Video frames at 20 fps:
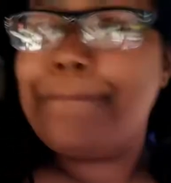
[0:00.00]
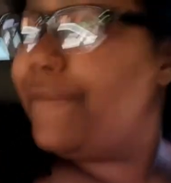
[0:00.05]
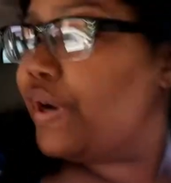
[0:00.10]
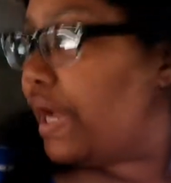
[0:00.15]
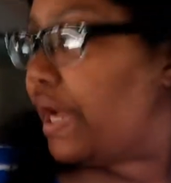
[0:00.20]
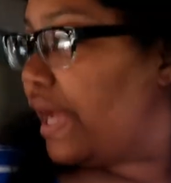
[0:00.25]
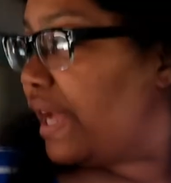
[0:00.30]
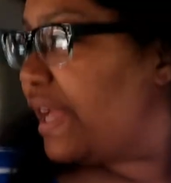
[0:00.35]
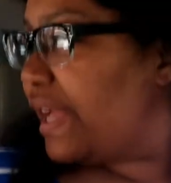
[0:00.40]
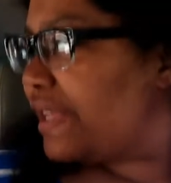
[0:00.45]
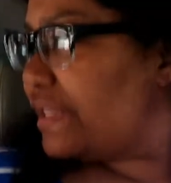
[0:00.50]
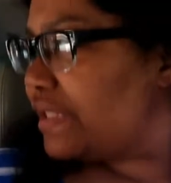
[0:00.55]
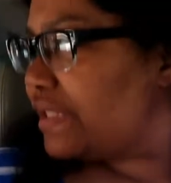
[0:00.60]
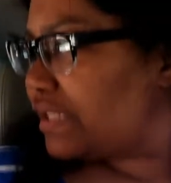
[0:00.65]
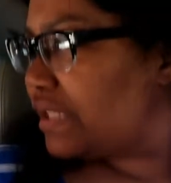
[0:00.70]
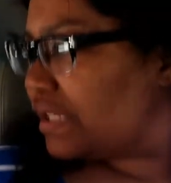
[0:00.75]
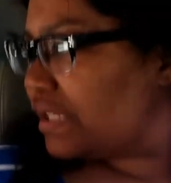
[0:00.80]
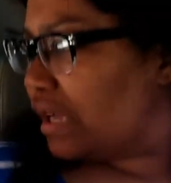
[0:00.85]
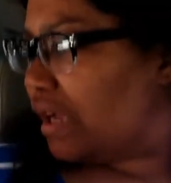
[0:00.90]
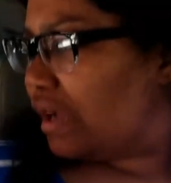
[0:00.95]

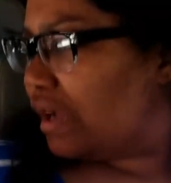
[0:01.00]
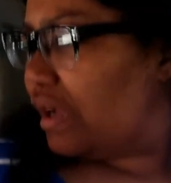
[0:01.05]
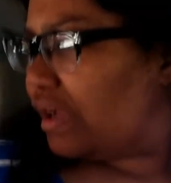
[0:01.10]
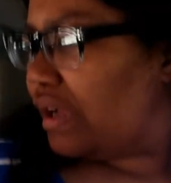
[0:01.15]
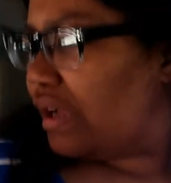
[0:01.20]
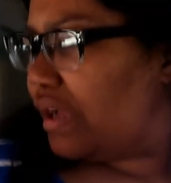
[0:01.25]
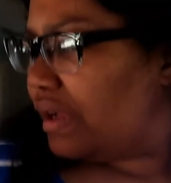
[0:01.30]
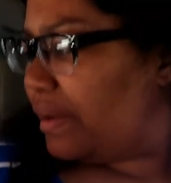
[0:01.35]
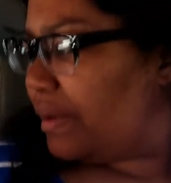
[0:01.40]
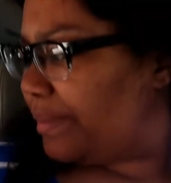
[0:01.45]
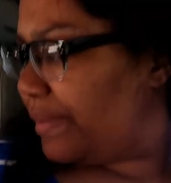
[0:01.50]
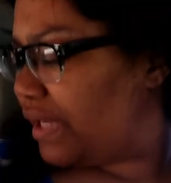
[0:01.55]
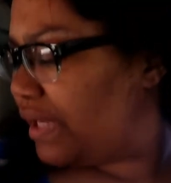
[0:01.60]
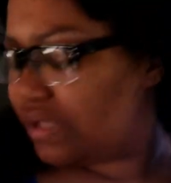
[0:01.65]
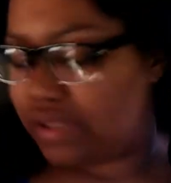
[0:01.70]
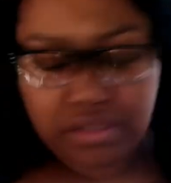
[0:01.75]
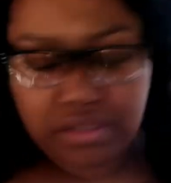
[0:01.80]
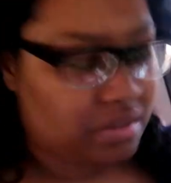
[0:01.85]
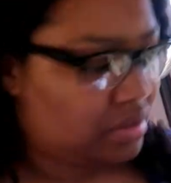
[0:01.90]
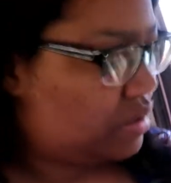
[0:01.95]
But um,
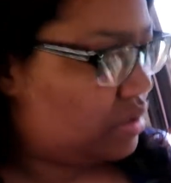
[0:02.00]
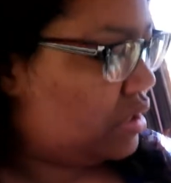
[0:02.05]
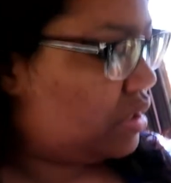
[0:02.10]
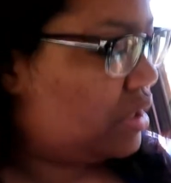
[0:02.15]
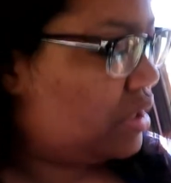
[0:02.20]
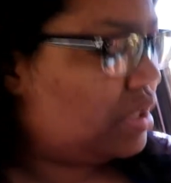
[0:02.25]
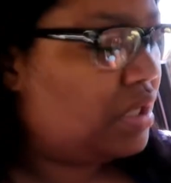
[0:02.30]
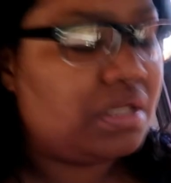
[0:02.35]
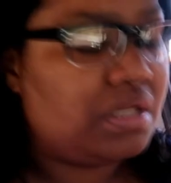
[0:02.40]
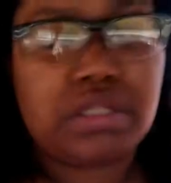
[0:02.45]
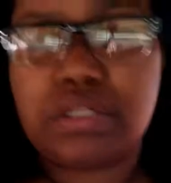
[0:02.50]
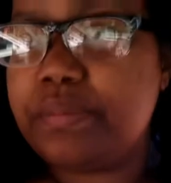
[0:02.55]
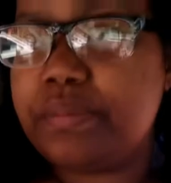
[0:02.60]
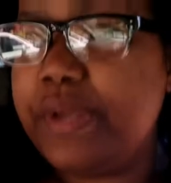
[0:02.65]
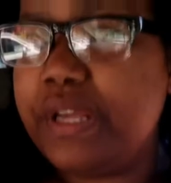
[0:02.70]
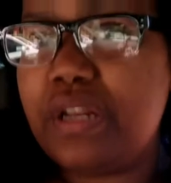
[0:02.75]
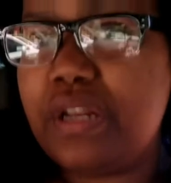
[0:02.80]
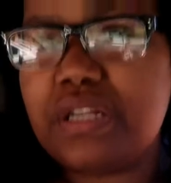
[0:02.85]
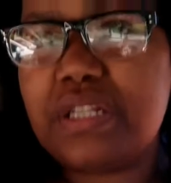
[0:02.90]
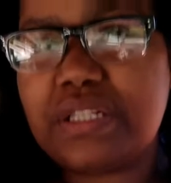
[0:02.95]
to
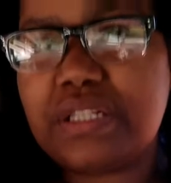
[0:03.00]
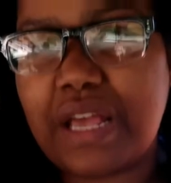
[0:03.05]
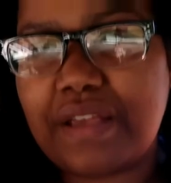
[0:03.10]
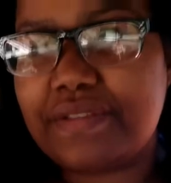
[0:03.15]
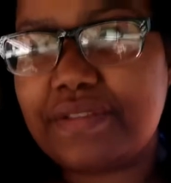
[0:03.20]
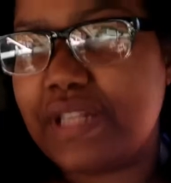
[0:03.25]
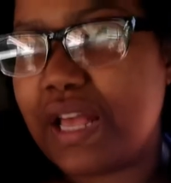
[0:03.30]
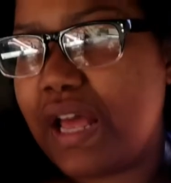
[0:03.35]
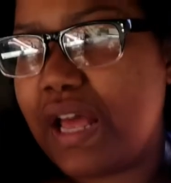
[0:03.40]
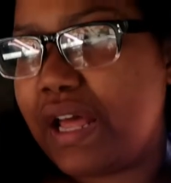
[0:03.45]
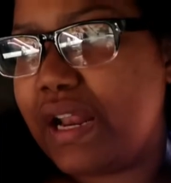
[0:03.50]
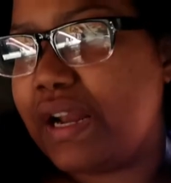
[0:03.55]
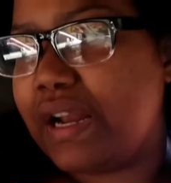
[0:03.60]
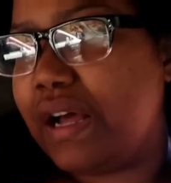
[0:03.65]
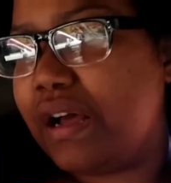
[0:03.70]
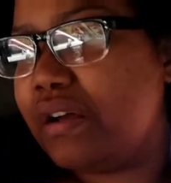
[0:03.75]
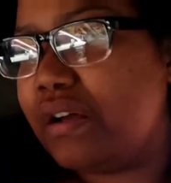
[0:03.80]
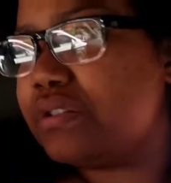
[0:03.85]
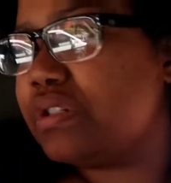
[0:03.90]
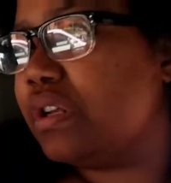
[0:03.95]
be on the safe side,
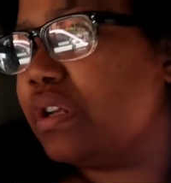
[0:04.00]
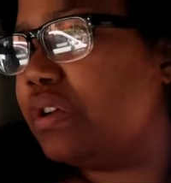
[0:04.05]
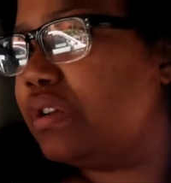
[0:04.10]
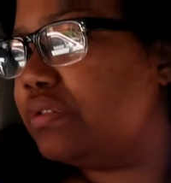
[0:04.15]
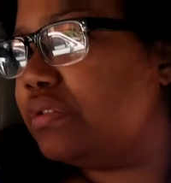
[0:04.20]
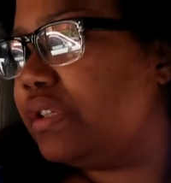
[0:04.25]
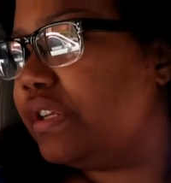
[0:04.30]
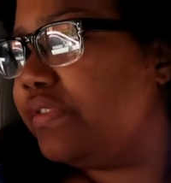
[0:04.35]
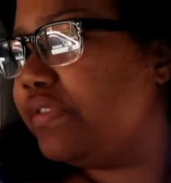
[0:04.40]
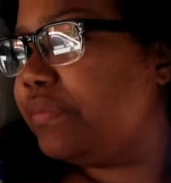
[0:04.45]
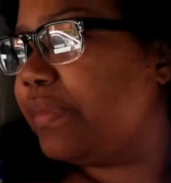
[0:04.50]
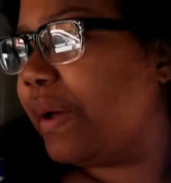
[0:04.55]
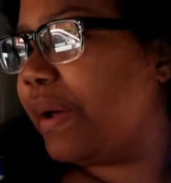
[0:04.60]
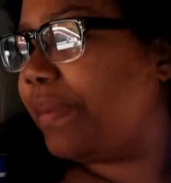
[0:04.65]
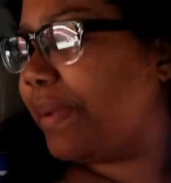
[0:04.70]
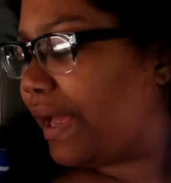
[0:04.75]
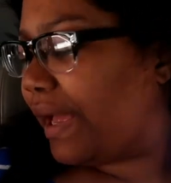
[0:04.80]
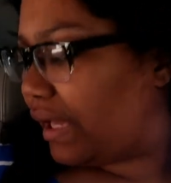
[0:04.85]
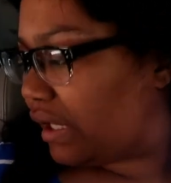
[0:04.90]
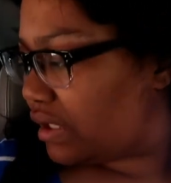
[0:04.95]
I also leave
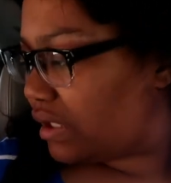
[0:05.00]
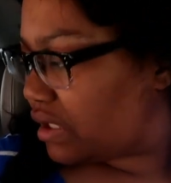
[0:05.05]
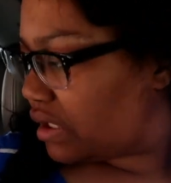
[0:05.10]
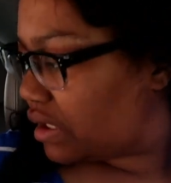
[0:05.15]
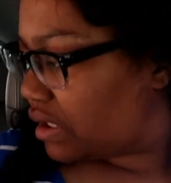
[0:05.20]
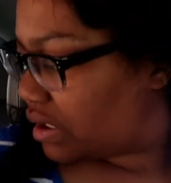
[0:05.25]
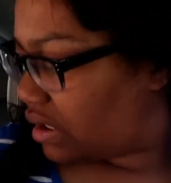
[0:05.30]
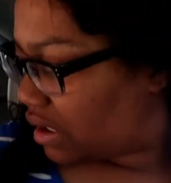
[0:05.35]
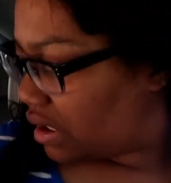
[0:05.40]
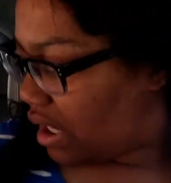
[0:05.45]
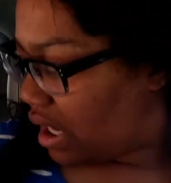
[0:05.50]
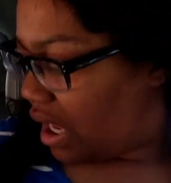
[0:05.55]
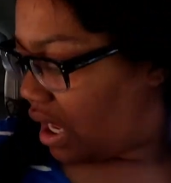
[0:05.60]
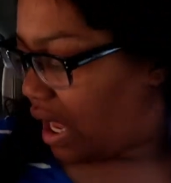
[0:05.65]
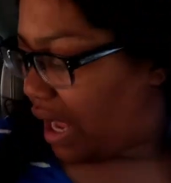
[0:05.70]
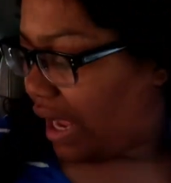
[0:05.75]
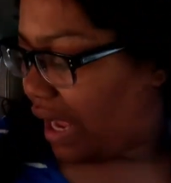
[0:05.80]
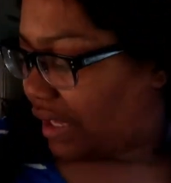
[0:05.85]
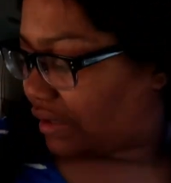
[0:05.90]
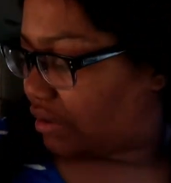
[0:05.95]
my packages.
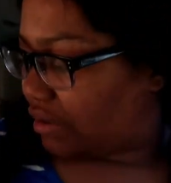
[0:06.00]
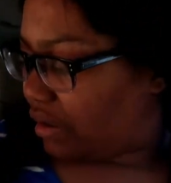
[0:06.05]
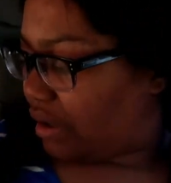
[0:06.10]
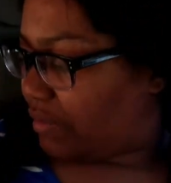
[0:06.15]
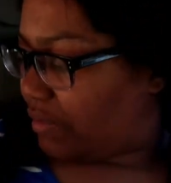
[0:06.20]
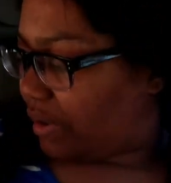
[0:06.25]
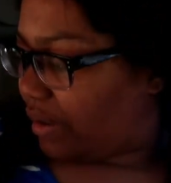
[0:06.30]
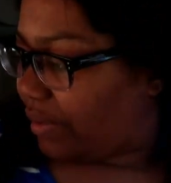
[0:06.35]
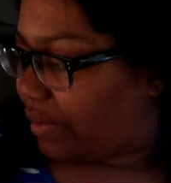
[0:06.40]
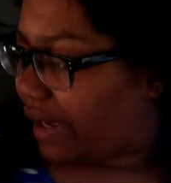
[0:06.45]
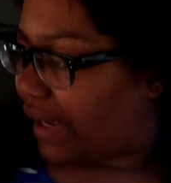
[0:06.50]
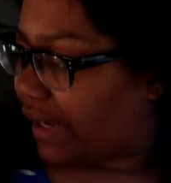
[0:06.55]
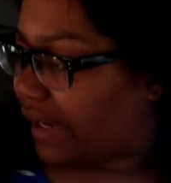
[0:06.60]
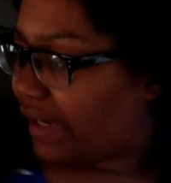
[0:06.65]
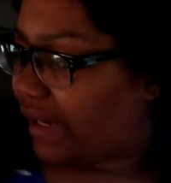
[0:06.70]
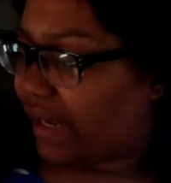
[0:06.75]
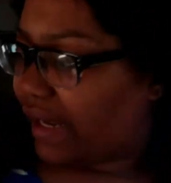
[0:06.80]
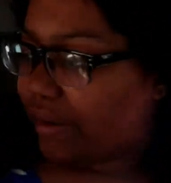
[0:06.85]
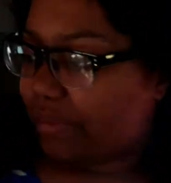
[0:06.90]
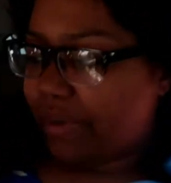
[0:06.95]
I throw them
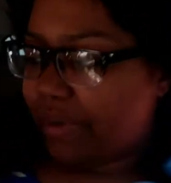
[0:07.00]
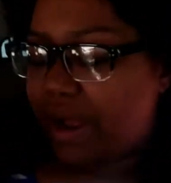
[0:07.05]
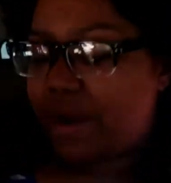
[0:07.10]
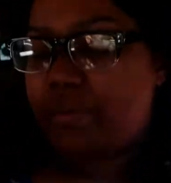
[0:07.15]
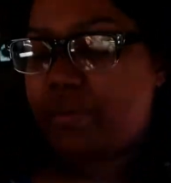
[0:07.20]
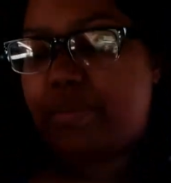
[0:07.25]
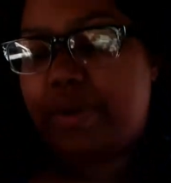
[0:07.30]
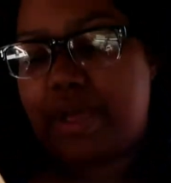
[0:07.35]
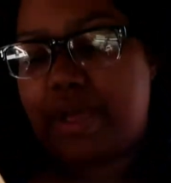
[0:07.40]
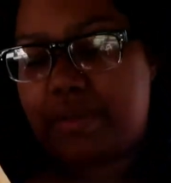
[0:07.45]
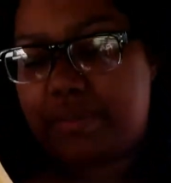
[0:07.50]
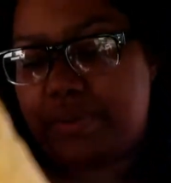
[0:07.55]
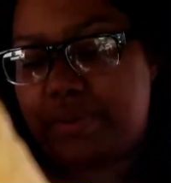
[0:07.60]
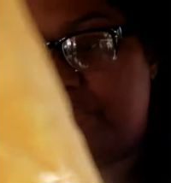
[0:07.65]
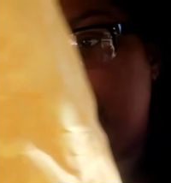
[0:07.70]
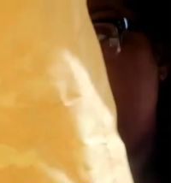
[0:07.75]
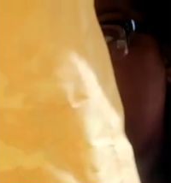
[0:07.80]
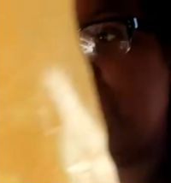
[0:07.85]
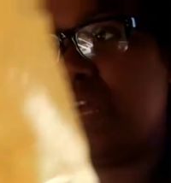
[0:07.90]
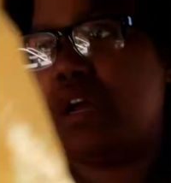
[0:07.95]
away like right away, but we